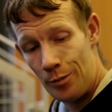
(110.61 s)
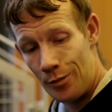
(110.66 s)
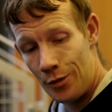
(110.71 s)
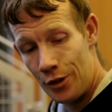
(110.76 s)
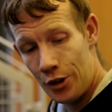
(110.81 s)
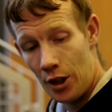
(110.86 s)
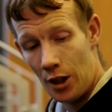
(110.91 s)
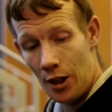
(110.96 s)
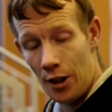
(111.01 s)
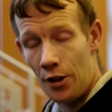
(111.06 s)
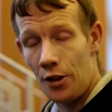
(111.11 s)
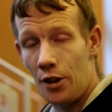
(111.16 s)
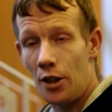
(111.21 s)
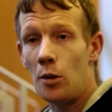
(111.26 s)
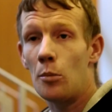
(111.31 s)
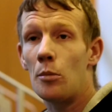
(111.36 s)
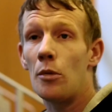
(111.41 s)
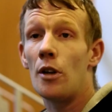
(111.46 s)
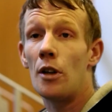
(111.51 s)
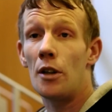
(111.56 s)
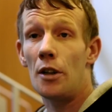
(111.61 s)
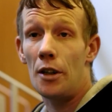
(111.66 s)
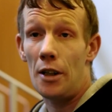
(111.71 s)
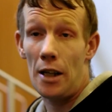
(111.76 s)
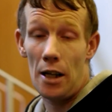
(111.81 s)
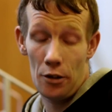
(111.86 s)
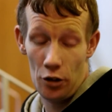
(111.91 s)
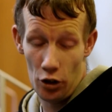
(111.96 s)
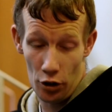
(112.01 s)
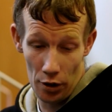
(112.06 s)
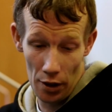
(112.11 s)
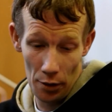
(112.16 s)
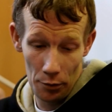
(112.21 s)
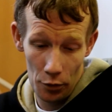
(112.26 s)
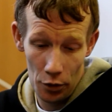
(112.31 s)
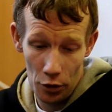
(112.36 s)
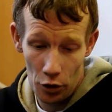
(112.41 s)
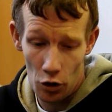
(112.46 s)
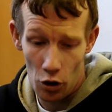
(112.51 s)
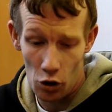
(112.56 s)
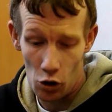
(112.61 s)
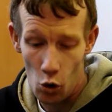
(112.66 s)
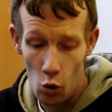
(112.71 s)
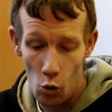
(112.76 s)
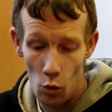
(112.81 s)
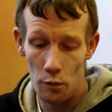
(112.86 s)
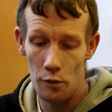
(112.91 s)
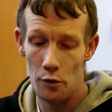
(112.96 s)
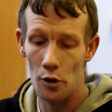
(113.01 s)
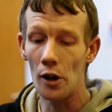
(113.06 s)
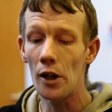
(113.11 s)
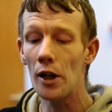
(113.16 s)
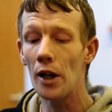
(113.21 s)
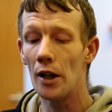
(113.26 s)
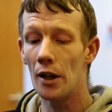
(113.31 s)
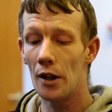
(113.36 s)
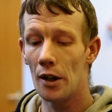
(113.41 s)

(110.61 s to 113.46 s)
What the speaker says: silly thing. But I got caught for it,